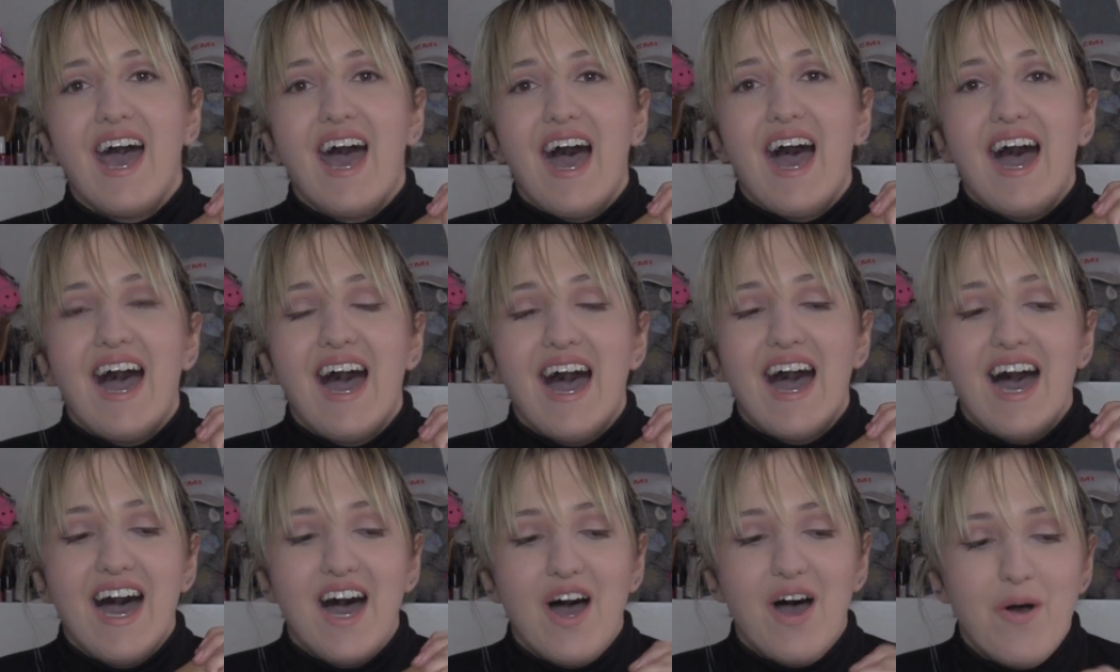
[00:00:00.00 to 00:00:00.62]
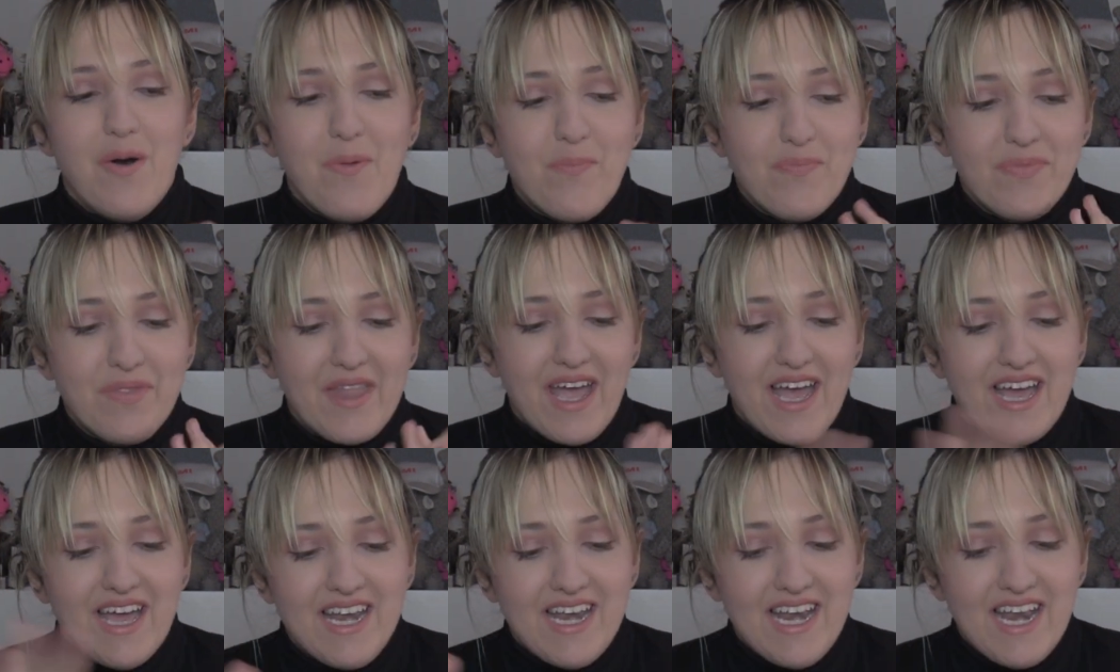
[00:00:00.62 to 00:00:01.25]

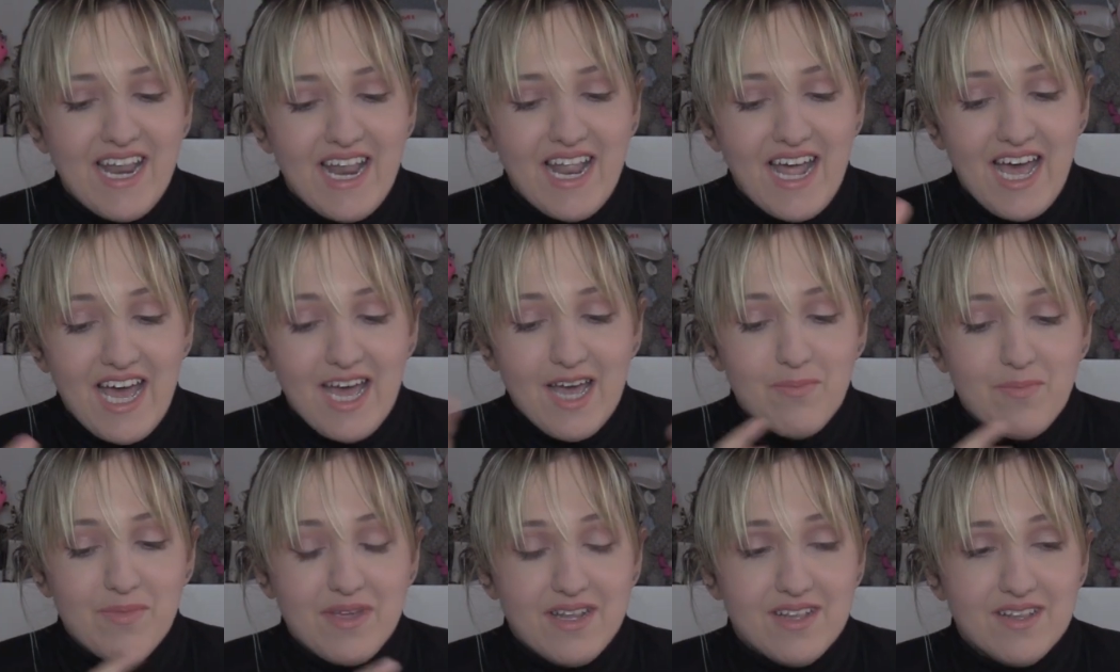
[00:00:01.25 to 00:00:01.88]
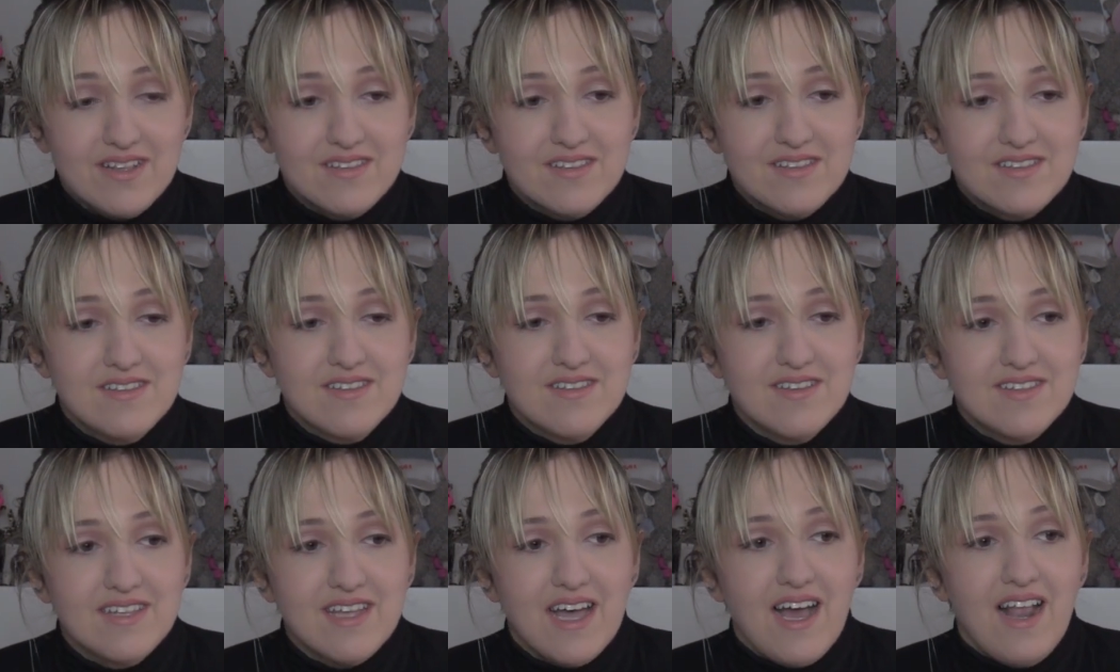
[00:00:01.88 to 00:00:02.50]
And I'm in
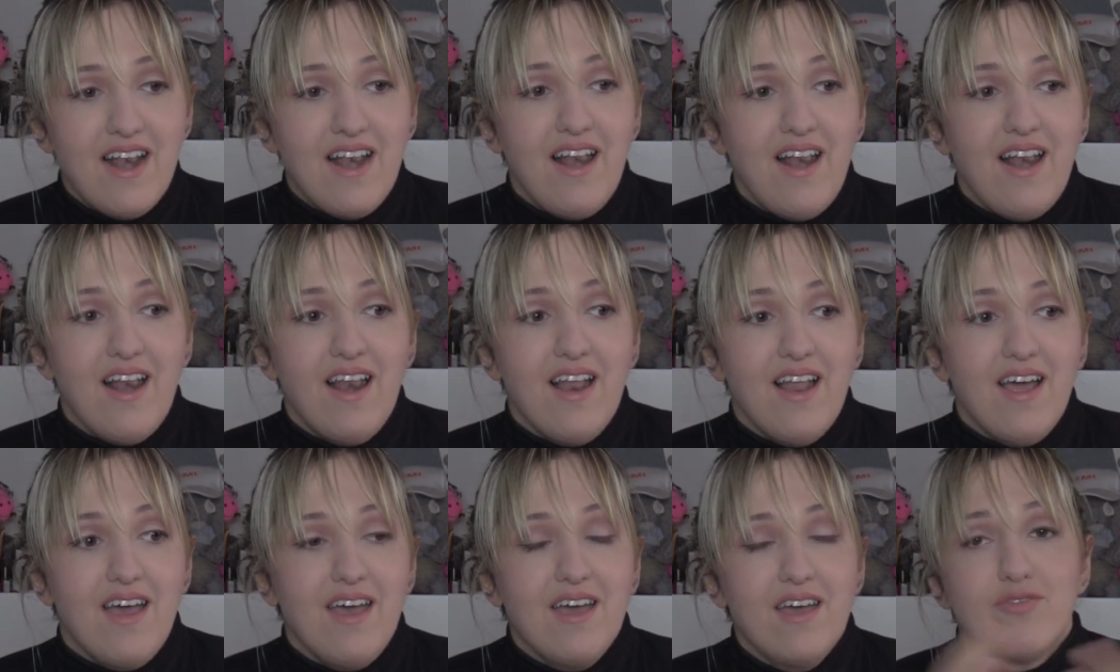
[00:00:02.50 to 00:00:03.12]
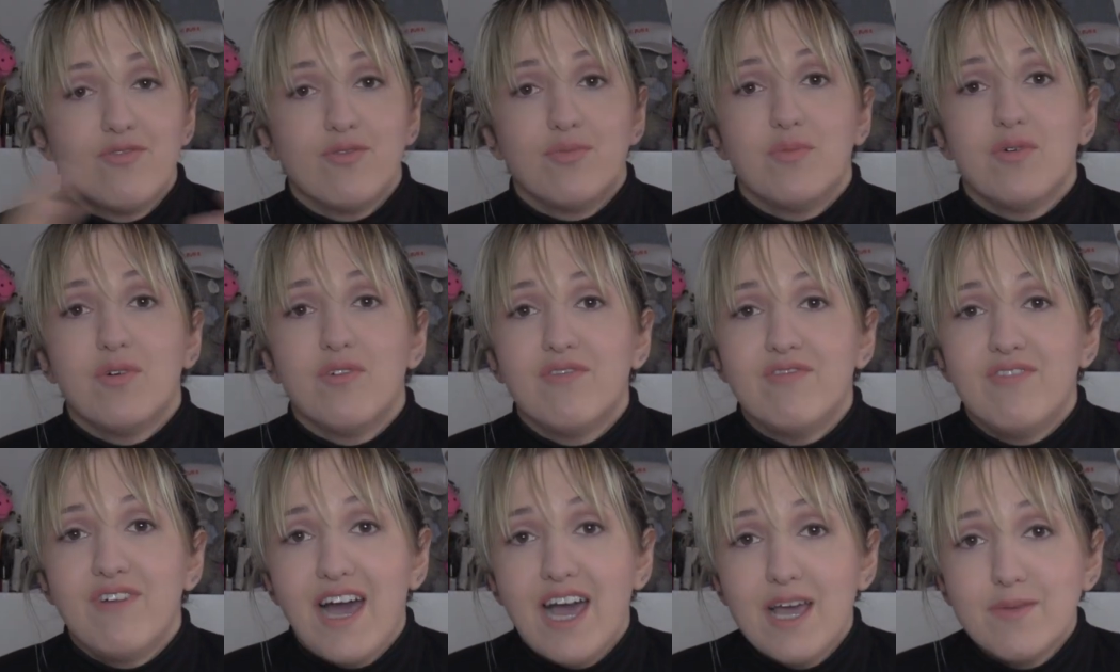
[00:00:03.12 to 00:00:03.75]
total Evermore
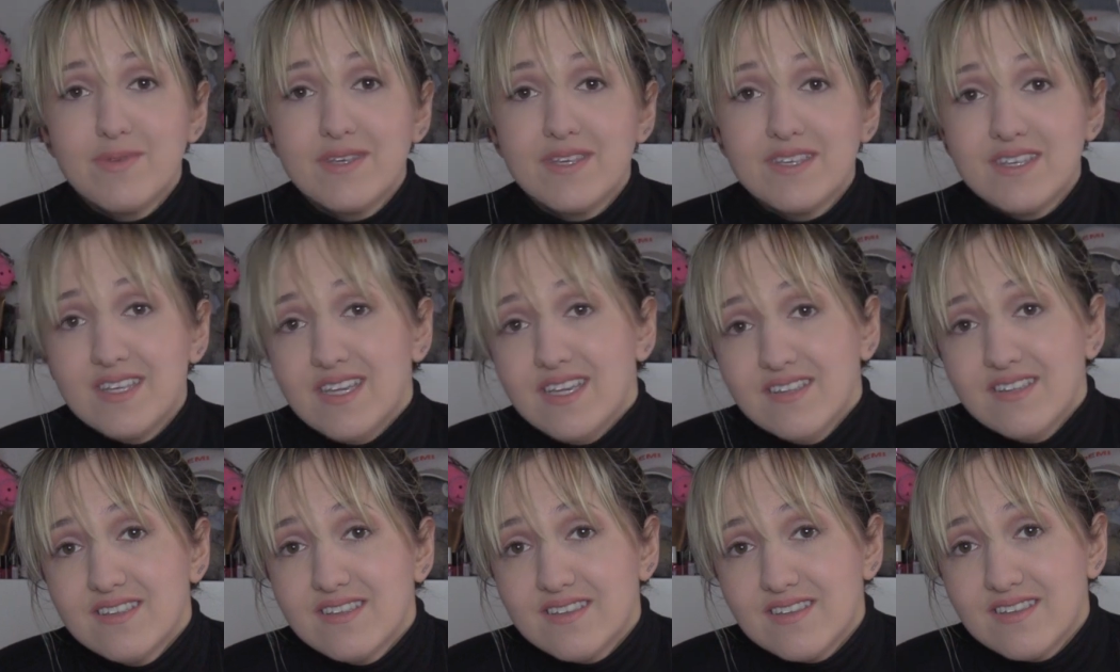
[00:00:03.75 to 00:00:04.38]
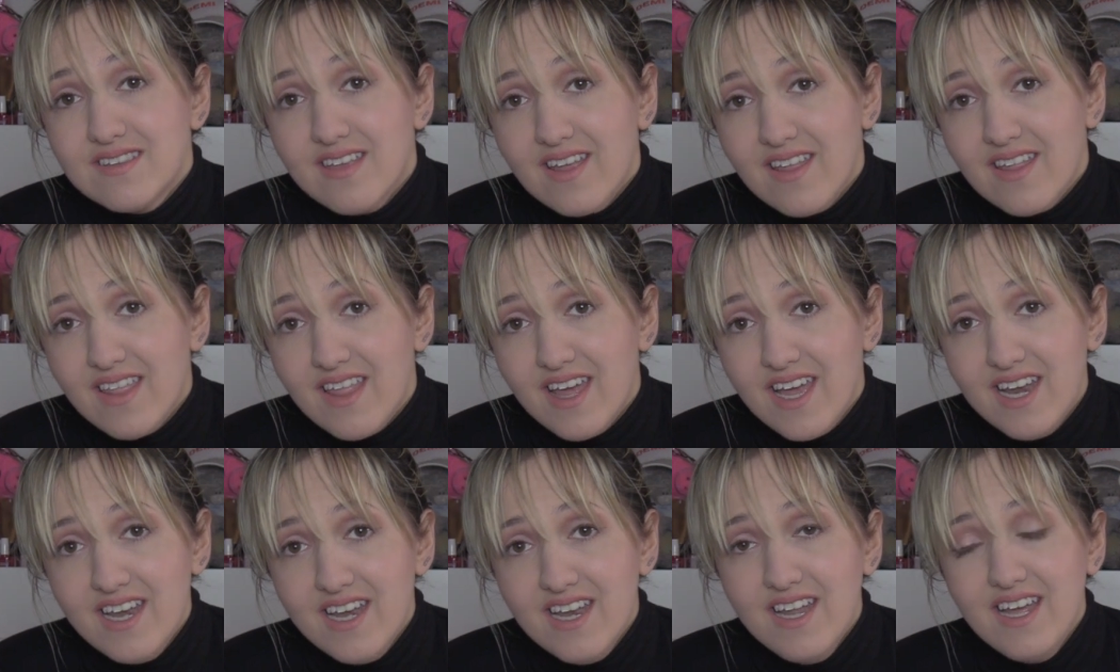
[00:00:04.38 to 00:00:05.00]
vibes since
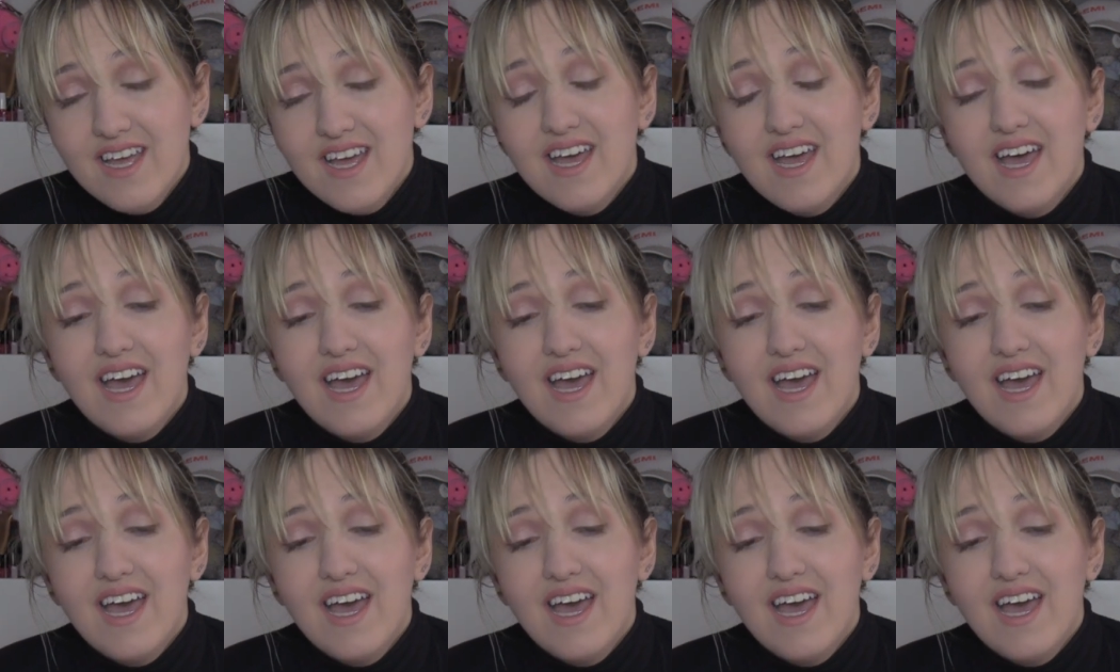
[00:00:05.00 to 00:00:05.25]
then.